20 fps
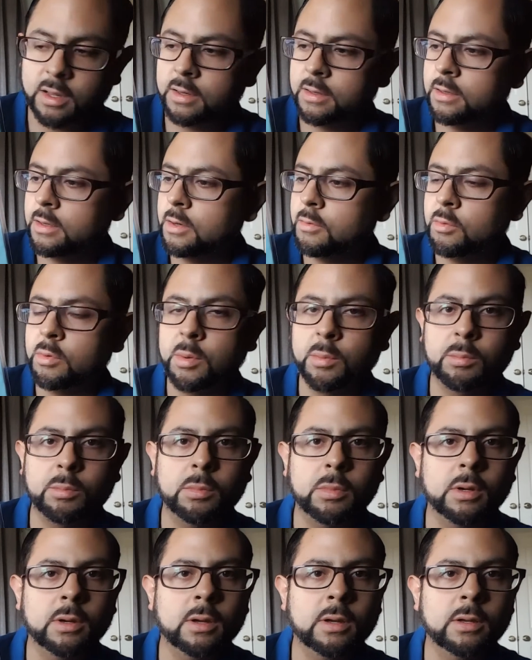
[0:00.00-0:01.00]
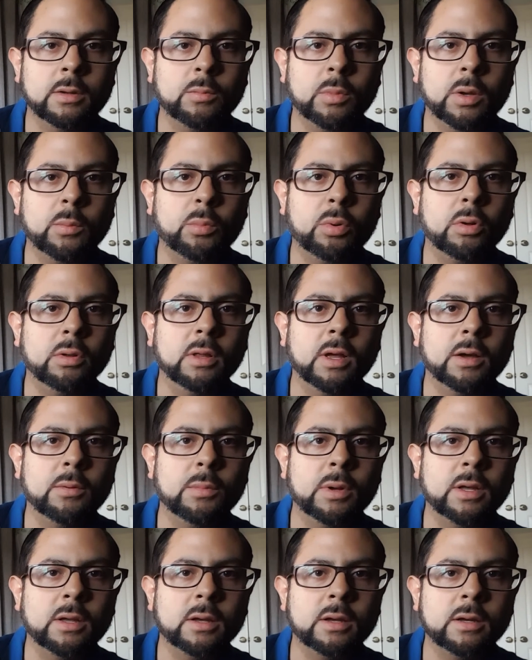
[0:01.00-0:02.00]
I pulled out
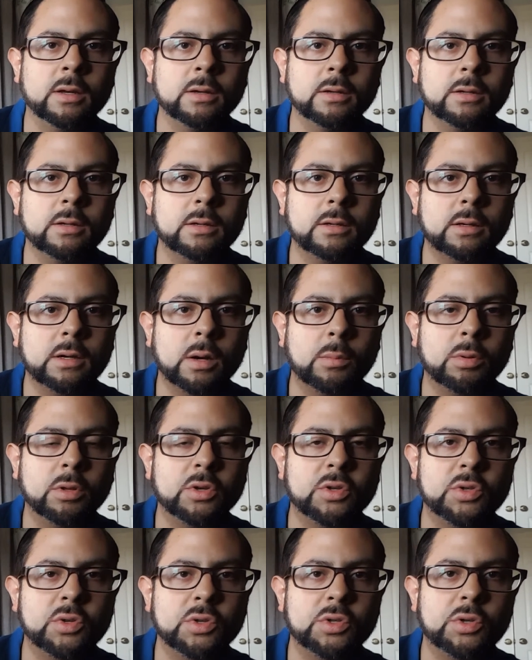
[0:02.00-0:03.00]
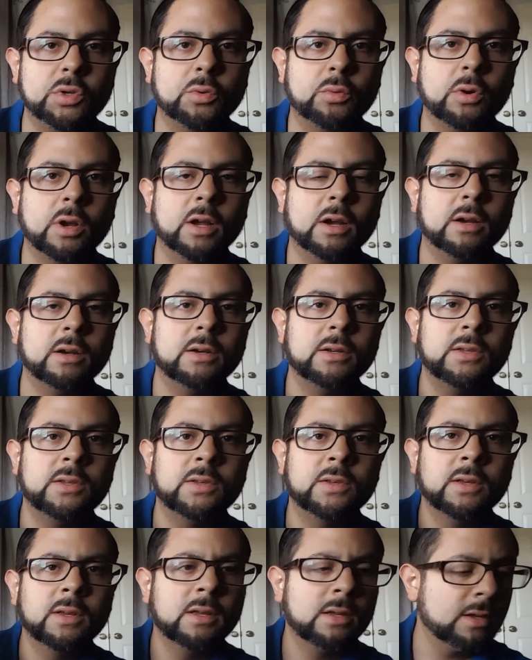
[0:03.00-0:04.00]
my couple of Shu Shu
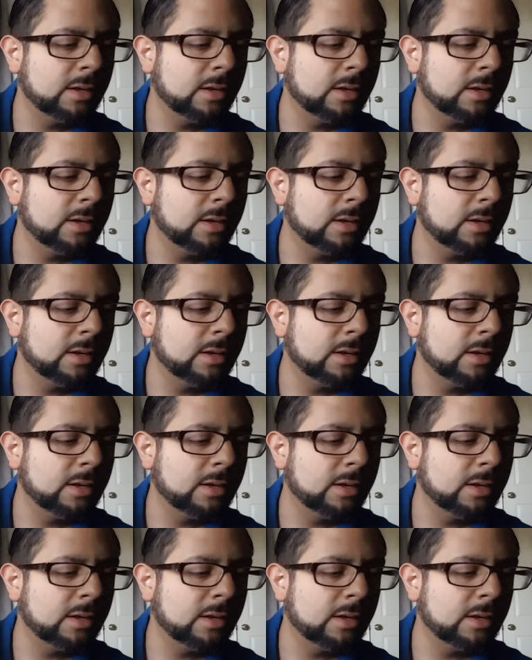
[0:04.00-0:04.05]
records.